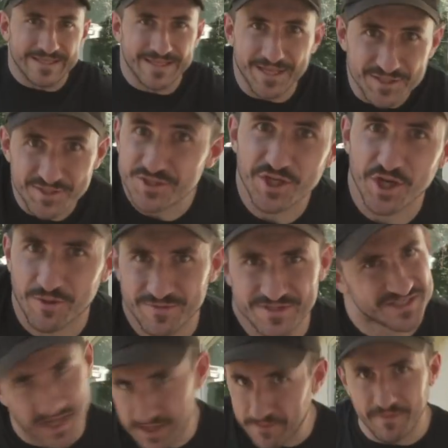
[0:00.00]
Ladies and
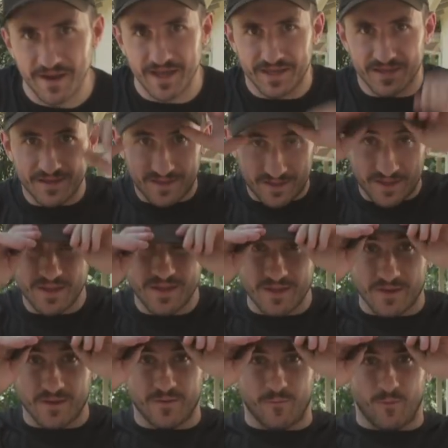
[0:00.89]
gentlemen, Silent Mike.
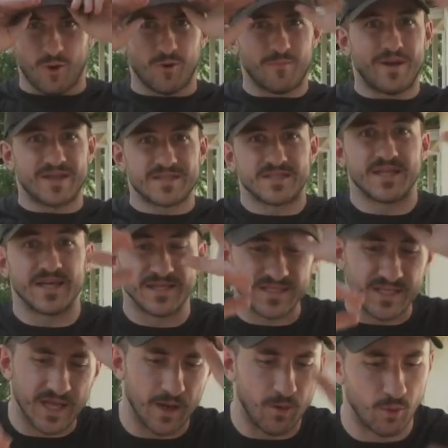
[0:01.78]
Welcome back today.
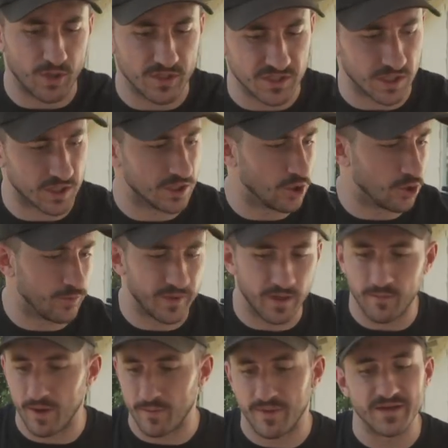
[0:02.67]
Today I want to talk a little
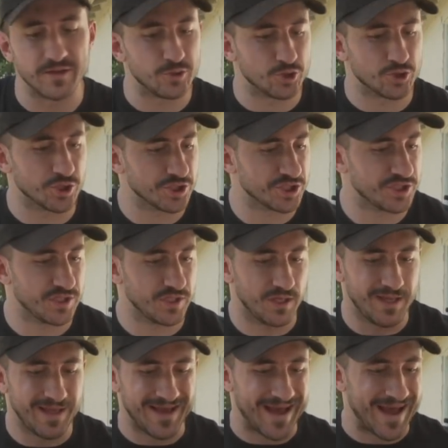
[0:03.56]
bit about my
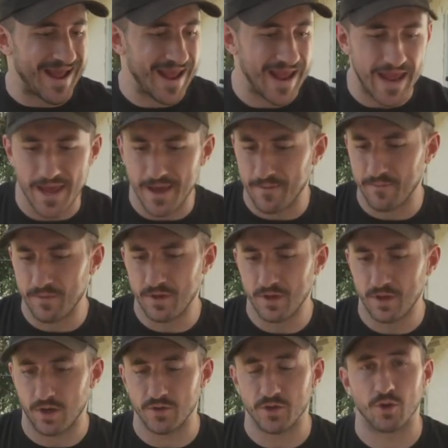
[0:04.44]
nutrition. I am
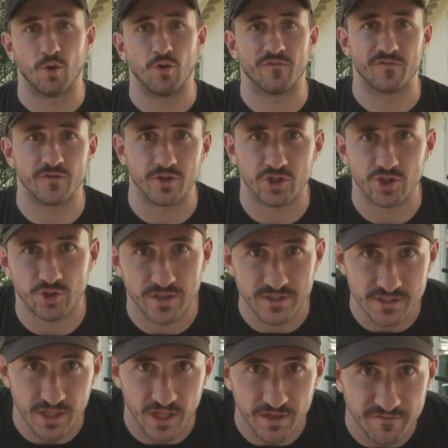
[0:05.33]
on the goal for the
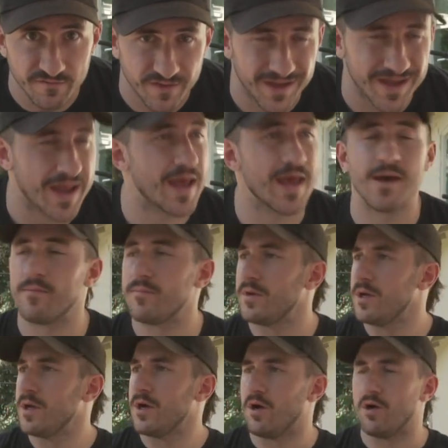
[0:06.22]
Shreds Life. I
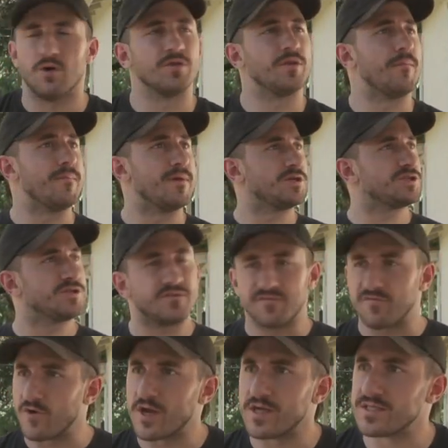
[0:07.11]
am on the
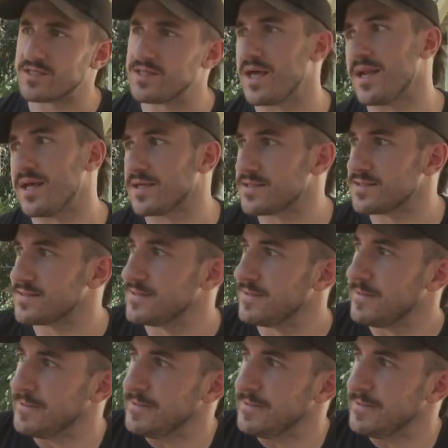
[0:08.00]
mission for aesthetics.